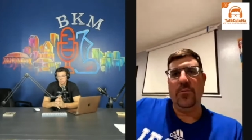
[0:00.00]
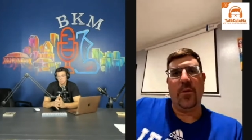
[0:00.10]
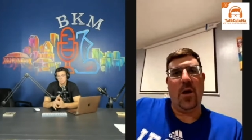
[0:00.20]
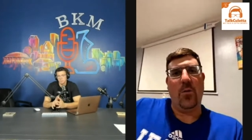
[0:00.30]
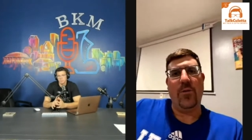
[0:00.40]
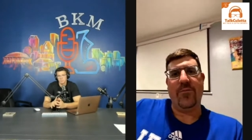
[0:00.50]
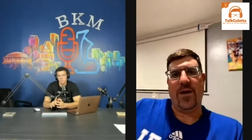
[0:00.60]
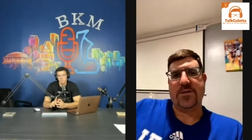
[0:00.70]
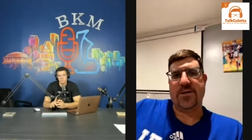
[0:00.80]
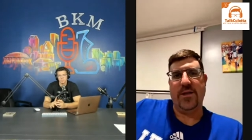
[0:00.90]
no, we've
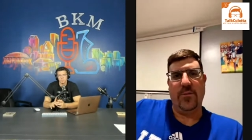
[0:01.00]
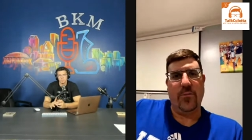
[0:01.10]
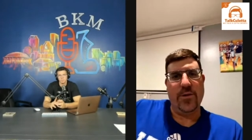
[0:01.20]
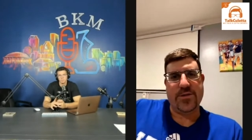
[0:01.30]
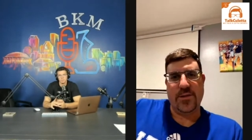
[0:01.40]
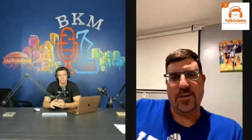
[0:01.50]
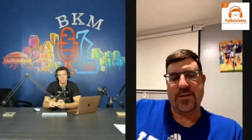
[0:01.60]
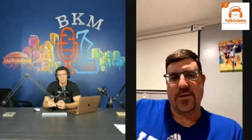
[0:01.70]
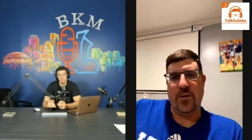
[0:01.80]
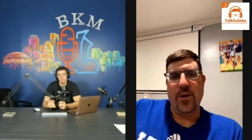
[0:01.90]
not seen them recently,
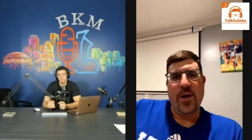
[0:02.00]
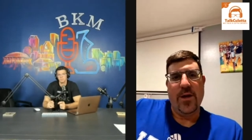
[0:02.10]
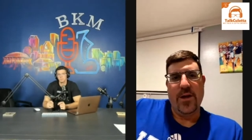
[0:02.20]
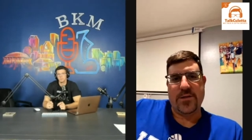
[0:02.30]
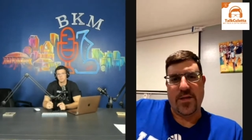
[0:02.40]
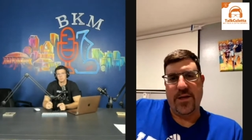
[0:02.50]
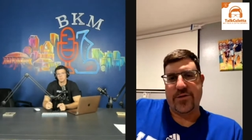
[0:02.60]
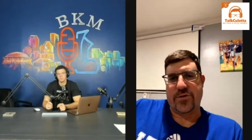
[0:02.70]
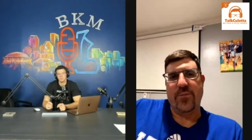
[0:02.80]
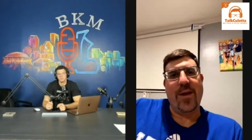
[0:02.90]
so it's an
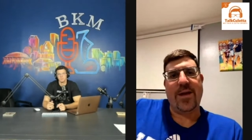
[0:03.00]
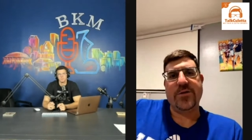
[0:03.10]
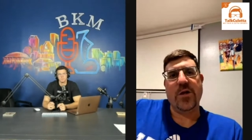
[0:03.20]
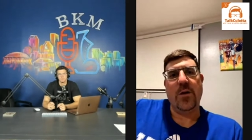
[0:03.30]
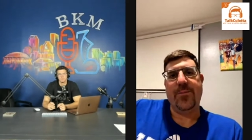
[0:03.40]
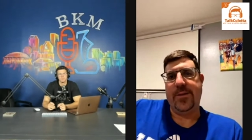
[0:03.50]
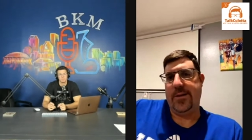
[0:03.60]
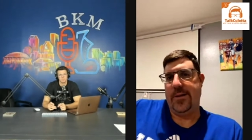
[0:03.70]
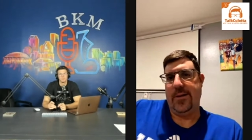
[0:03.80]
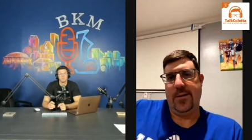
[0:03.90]
interesting matchup, and
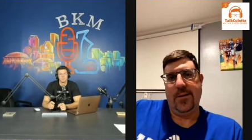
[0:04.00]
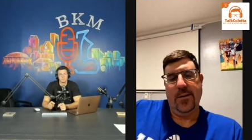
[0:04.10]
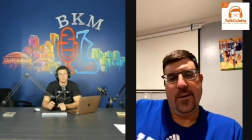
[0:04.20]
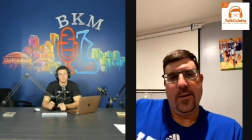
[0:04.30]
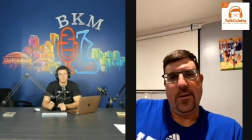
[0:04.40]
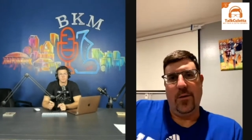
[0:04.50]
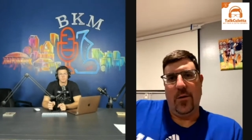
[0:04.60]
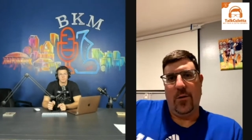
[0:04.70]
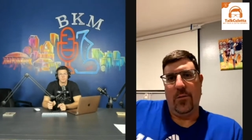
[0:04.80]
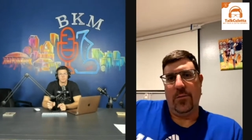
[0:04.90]
uh, you
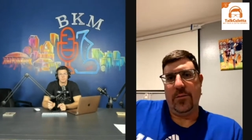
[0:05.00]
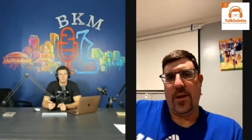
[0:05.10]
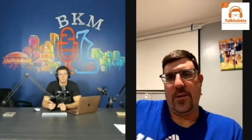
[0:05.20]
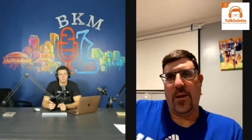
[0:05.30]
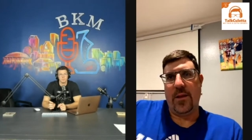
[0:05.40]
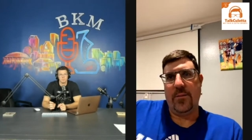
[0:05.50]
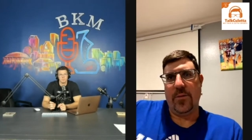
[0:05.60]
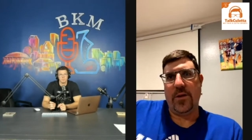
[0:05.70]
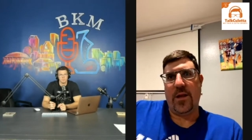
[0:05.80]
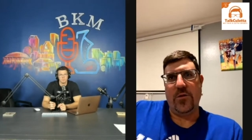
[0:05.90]
know they they
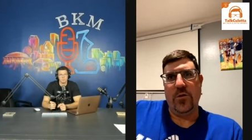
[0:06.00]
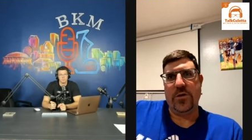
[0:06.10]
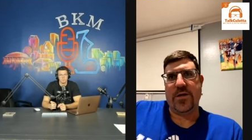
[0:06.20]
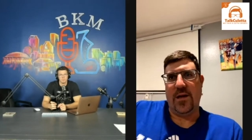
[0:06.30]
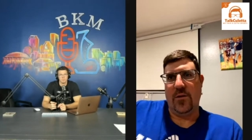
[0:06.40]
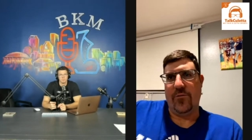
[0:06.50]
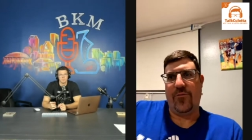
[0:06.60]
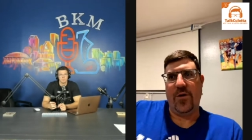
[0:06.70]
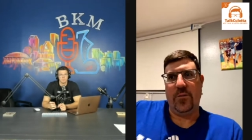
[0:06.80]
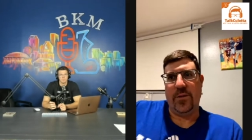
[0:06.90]
but they, you can tell on
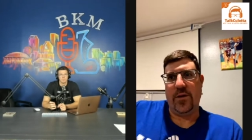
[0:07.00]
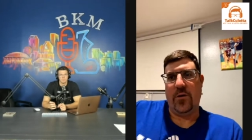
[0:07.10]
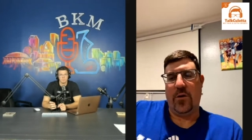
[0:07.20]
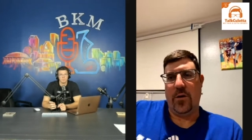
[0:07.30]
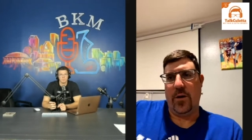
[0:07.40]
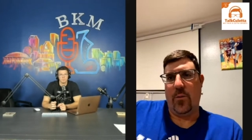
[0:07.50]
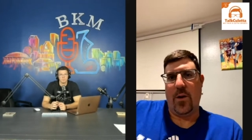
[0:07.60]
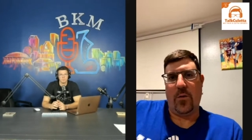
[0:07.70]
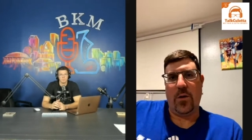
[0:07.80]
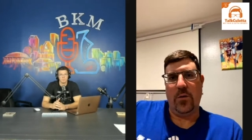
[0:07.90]
film they are a
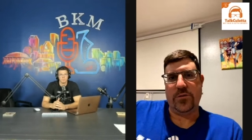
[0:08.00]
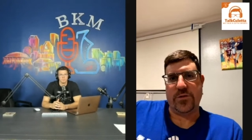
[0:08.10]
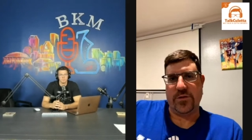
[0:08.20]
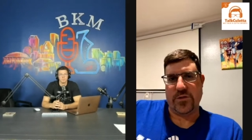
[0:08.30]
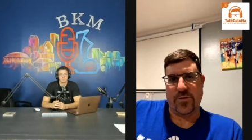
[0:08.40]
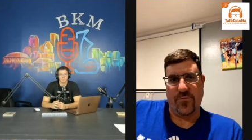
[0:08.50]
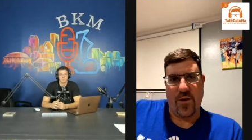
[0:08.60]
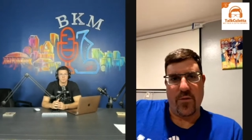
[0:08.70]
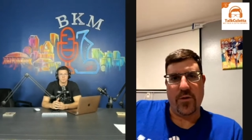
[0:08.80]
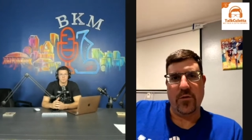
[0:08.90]
well coached and just a
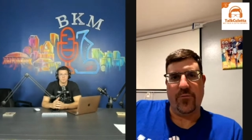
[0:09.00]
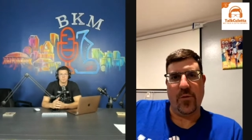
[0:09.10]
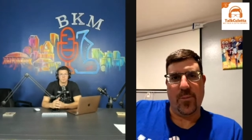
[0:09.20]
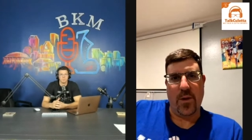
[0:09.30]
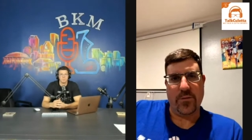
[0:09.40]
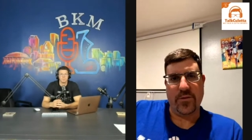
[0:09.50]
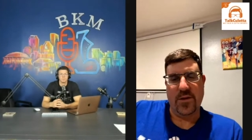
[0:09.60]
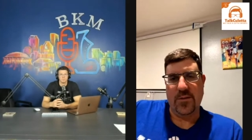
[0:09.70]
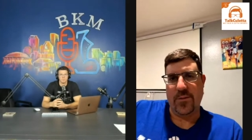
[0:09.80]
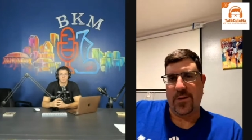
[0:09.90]
very good football
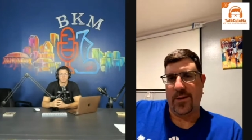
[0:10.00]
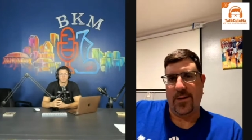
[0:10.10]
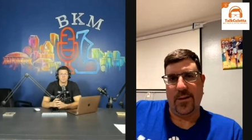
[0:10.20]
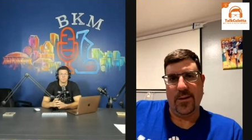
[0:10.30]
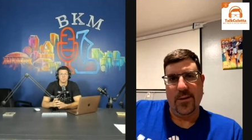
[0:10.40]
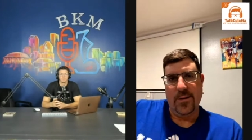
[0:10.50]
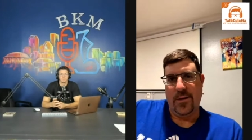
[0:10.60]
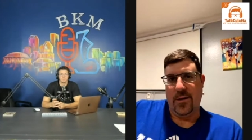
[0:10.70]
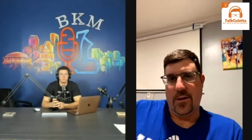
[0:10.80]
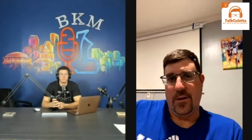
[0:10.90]
team, and uh,
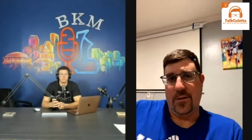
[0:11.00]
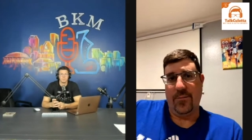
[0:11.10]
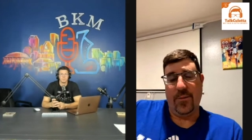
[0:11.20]
uh,